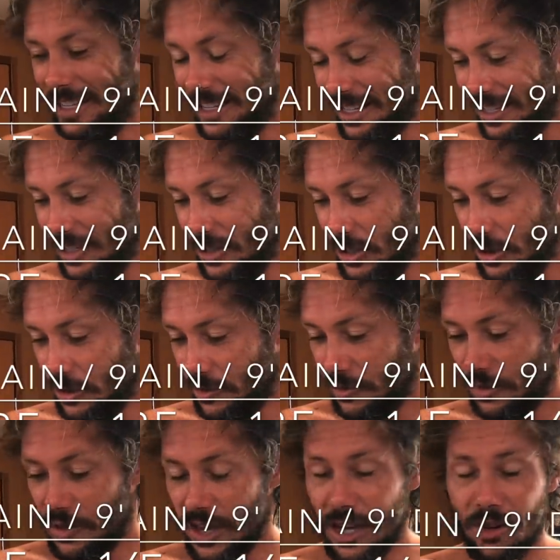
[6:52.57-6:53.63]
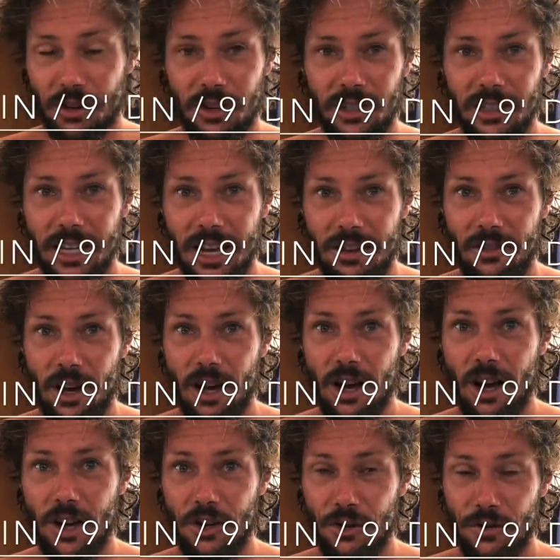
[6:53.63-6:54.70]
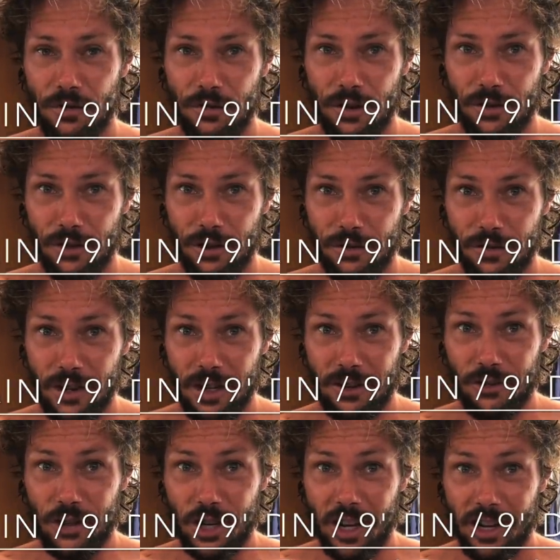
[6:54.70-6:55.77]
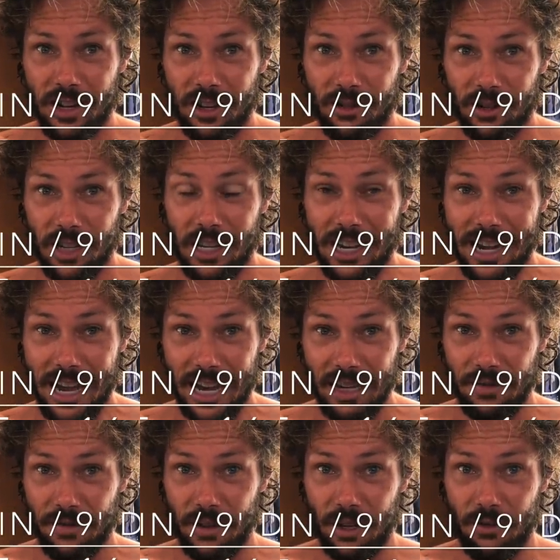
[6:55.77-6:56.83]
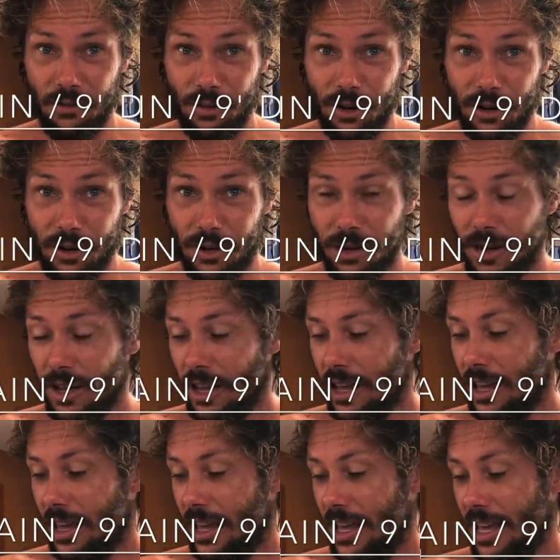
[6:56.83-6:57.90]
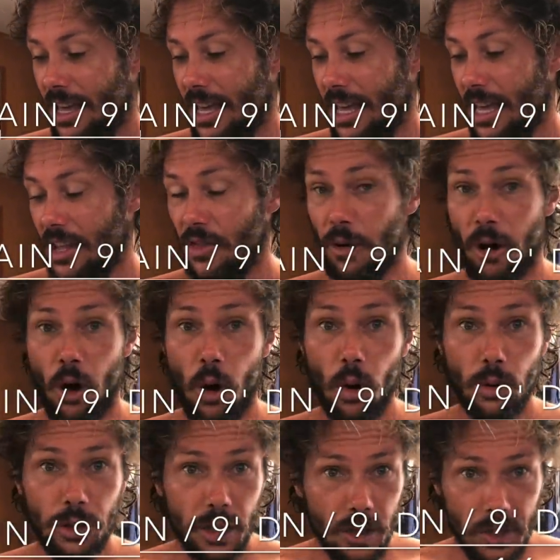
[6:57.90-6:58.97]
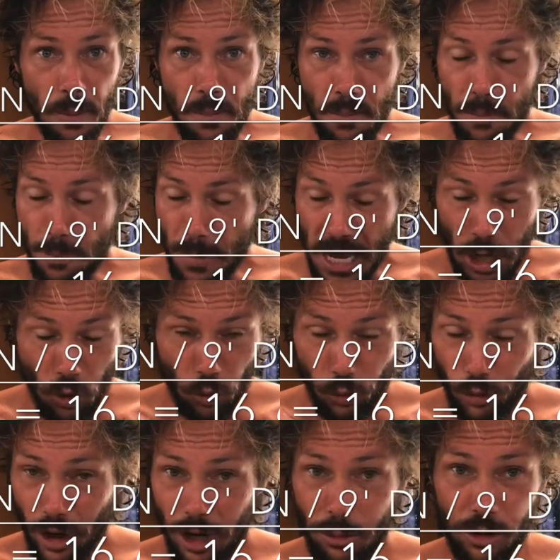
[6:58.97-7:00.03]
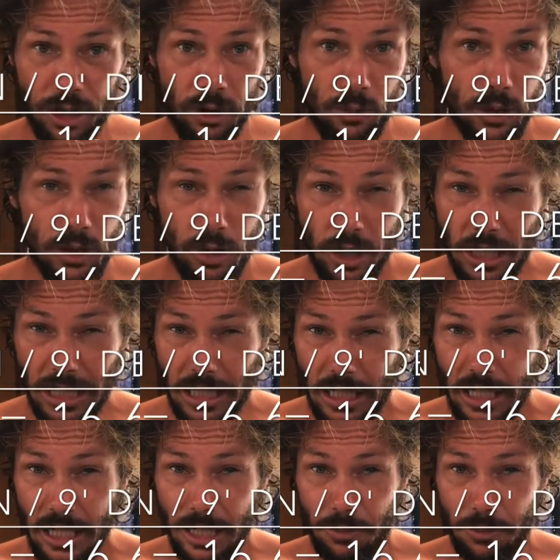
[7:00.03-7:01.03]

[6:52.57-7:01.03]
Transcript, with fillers: So they currently have one hundred fifty feet of chain out in nine feet of water. And the holding is um, incredible here. We're talking deep,